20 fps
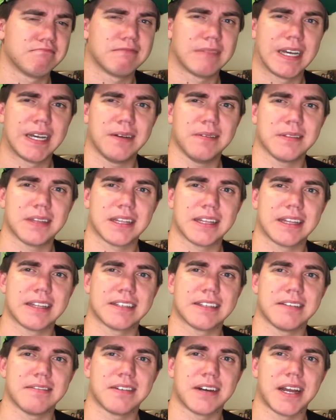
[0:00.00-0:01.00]
I don't think
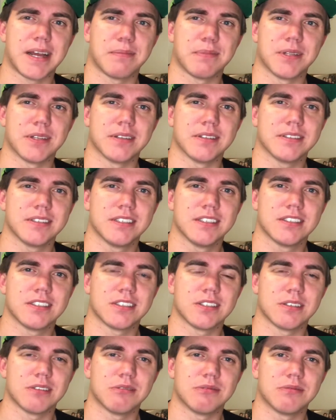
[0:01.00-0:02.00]
that's ever happened.
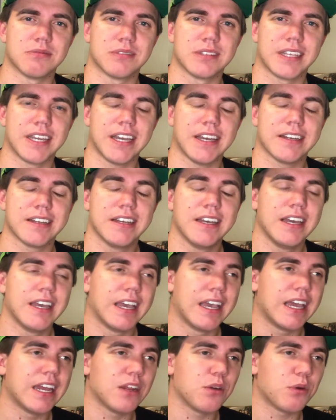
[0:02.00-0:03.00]
So, yeah
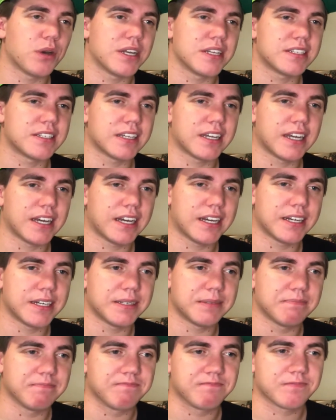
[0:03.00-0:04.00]
anyways,
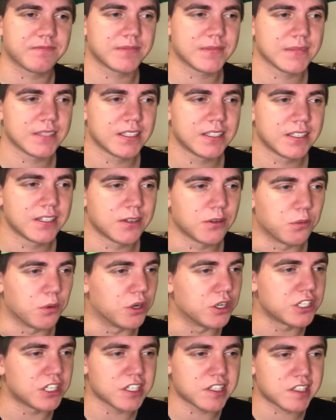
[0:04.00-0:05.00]
um,
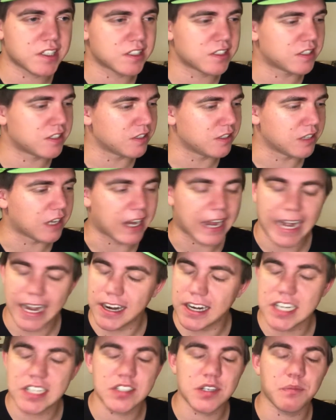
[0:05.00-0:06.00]
we're just
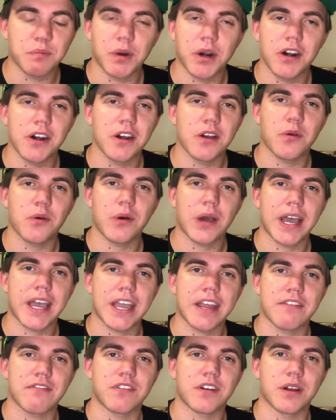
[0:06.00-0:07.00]
Harrison Burton
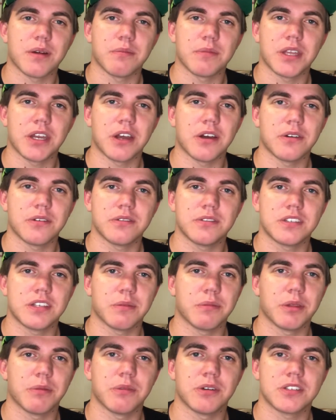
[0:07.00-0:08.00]
away from you know
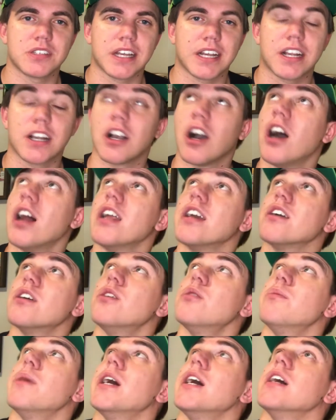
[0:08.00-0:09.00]
some of the most iconic.
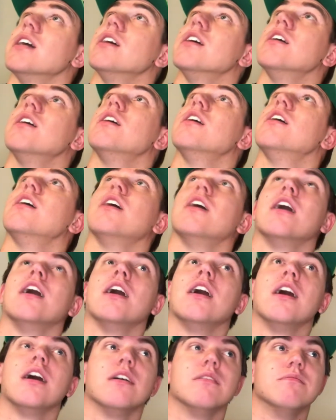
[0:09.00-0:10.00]
Oh my.
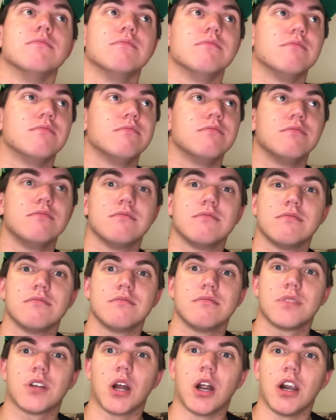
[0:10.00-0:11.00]
Uh,
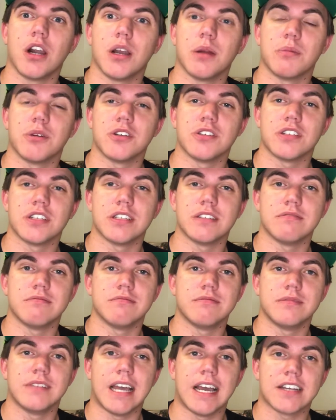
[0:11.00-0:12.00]
car numbers
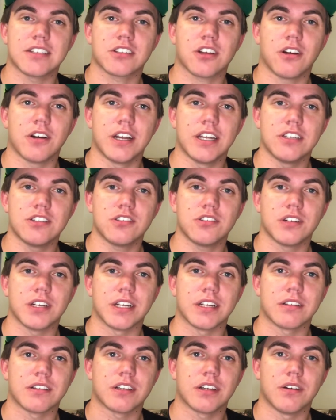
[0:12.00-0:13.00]
in NASCAR
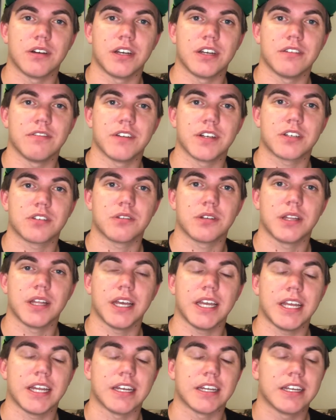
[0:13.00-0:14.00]
history going into victory
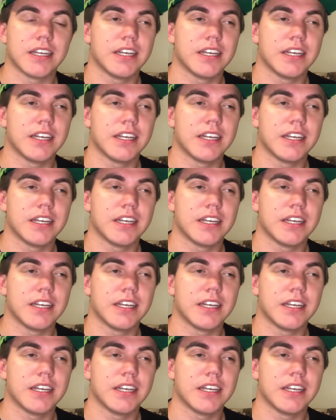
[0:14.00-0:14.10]
lane.